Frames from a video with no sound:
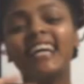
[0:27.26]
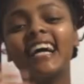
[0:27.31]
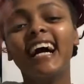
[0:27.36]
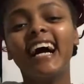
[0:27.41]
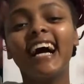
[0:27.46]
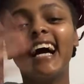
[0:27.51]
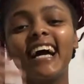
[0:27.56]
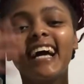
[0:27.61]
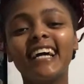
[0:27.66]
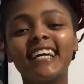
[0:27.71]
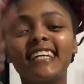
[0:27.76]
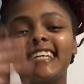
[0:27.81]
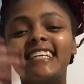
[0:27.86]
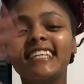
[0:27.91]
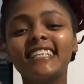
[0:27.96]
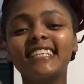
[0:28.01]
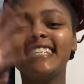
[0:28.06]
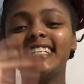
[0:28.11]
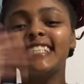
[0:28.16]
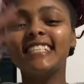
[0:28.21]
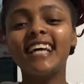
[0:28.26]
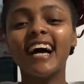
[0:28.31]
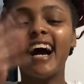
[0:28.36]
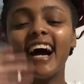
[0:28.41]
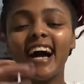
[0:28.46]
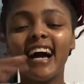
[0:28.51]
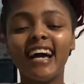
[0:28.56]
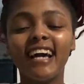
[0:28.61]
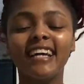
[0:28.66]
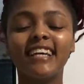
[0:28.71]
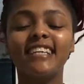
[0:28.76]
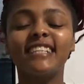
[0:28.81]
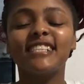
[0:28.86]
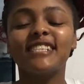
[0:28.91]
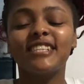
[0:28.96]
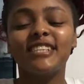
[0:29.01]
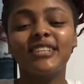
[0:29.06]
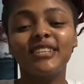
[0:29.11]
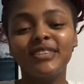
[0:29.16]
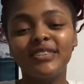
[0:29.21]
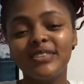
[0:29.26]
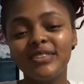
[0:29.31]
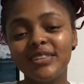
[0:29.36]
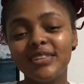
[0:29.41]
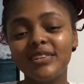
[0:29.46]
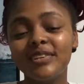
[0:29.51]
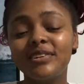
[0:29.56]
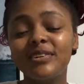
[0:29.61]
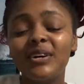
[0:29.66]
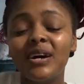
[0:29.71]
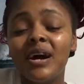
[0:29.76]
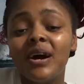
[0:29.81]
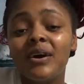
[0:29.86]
guys, hi, it's Lulu.